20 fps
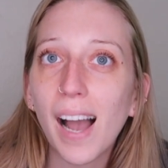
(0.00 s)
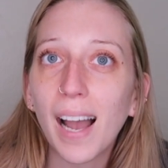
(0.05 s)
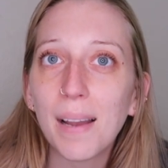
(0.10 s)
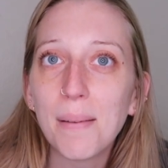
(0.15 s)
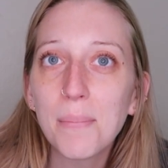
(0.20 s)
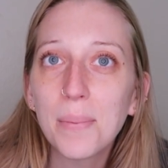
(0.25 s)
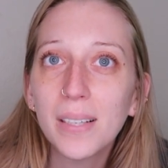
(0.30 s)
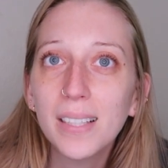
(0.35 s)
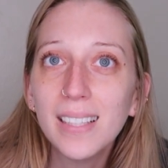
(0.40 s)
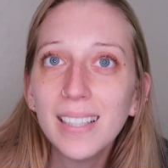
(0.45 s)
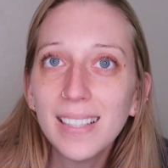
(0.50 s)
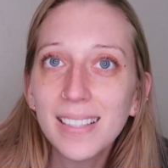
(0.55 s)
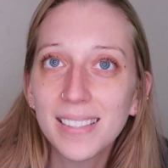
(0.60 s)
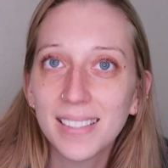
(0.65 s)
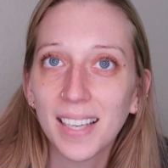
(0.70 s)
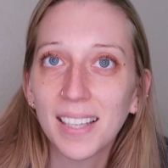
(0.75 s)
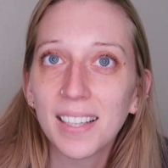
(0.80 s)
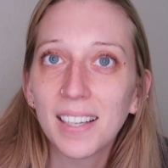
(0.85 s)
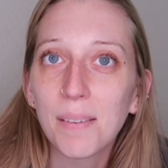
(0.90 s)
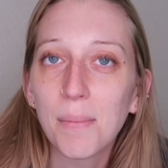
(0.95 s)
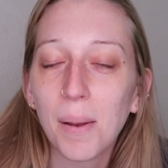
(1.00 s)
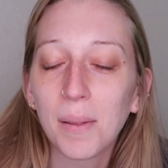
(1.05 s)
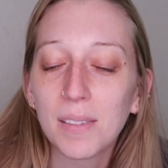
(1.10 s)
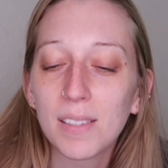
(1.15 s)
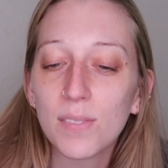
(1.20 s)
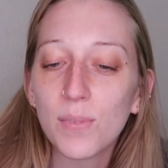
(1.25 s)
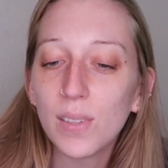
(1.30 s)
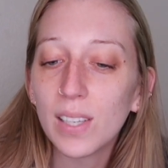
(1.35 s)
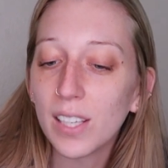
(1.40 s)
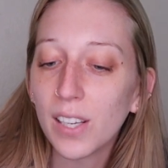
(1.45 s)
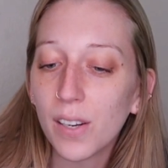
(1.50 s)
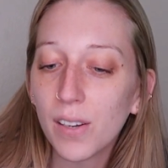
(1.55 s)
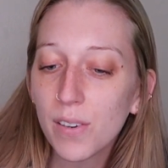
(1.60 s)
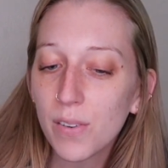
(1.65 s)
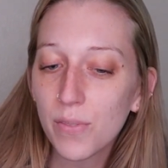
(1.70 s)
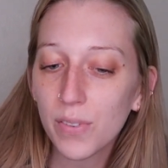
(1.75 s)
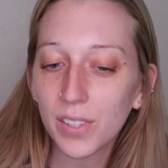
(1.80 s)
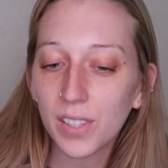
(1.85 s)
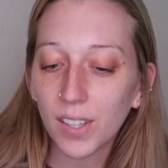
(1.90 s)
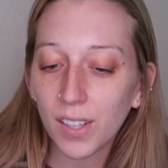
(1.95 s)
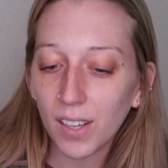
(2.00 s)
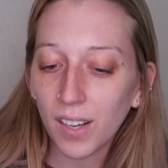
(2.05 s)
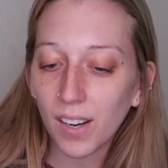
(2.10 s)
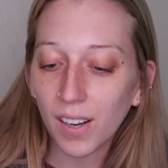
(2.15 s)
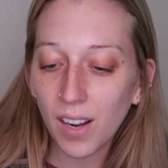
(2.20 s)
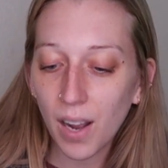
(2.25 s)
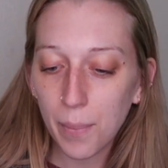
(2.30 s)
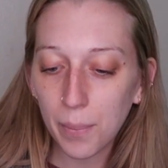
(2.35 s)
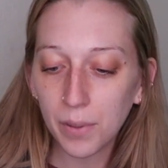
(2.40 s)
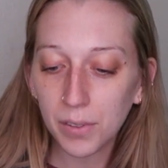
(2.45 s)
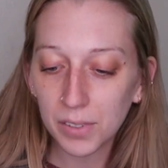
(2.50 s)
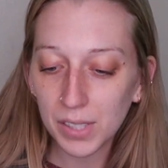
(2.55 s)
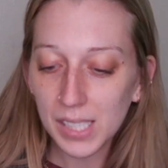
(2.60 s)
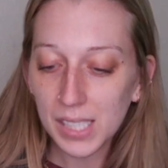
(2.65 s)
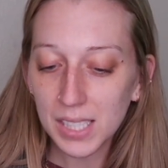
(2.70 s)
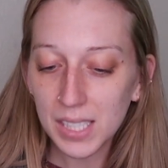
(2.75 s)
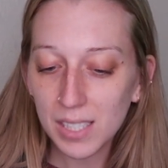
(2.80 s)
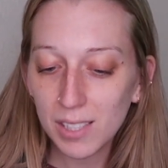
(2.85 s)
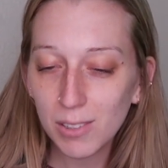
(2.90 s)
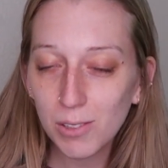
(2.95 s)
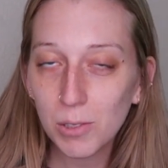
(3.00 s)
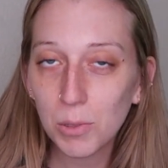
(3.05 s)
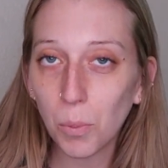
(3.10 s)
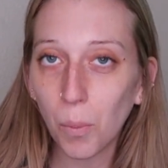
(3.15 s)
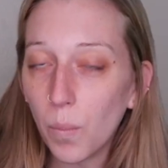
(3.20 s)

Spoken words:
I'm pretty excited about this video for a couple of reasons.